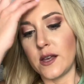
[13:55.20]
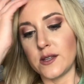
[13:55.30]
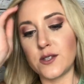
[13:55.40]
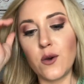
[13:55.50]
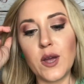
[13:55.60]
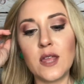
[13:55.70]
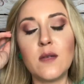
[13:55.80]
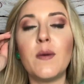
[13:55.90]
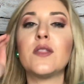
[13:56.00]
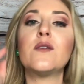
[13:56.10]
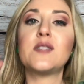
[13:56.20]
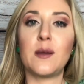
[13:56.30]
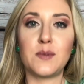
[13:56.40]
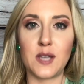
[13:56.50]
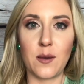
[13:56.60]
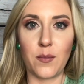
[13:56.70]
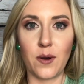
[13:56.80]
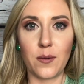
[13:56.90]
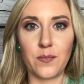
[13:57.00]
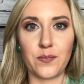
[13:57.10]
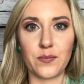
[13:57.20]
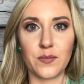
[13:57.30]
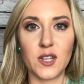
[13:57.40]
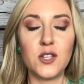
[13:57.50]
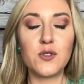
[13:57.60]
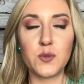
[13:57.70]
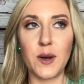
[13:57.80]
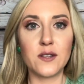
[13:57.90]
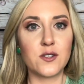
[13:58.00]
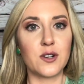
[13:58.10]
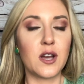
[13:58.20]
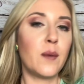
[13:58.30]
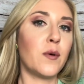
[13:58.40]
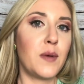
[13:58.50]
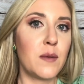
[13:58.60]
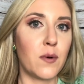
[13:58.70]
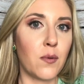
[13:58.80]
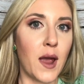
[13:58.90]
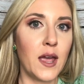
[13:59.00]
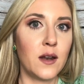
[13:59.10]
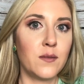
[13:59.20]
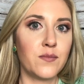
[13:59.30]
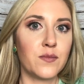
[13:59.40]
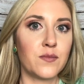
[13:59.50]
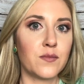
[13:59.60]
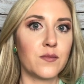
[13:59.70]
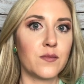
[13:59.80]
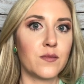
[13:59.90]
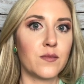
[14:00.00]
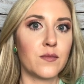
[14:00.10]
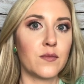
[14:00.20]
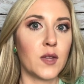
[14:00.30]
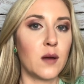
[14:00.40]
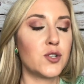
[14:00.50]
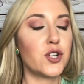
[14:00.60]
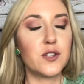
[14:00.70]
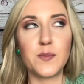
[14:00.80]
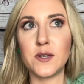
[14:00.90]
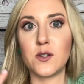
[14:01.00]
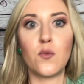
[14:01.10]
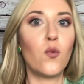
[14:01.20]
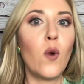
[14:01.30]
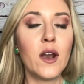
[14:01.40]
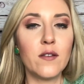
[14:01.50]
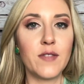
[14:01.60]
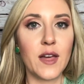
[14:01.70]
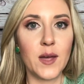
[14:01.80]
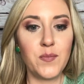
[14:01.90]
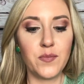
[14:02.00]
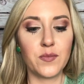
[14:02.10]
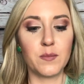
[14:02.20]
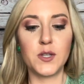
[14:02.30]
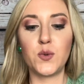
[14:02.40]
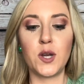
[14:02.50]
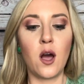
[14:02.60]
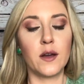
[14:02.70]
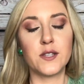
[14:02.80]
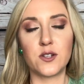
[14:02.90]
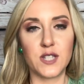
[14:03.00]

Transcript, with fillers: So in the month of September, you sponsored a couple people, right? I'm sure you sponsored one of them between August or